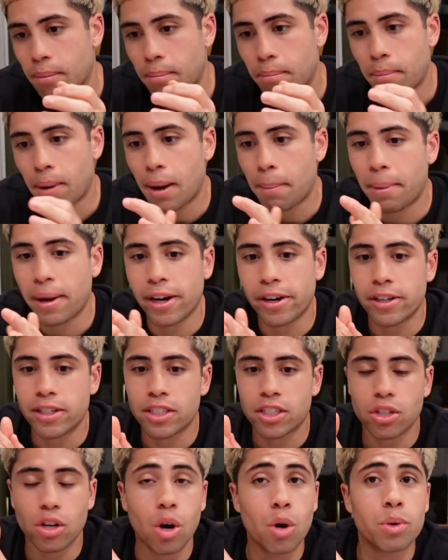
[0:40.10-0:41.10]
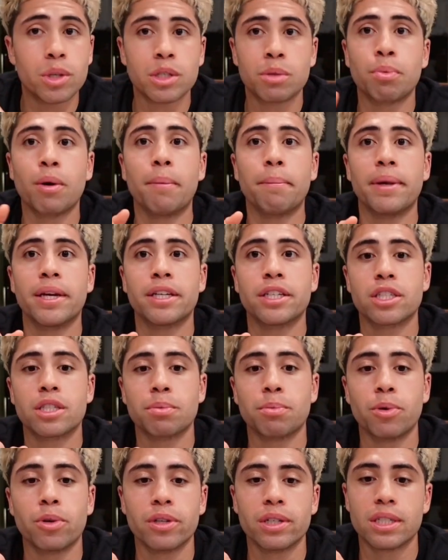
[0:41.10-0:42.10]
My parents always put me into
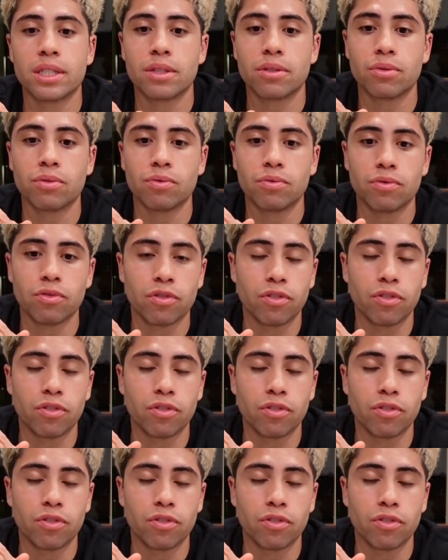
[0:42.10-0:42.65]
sports.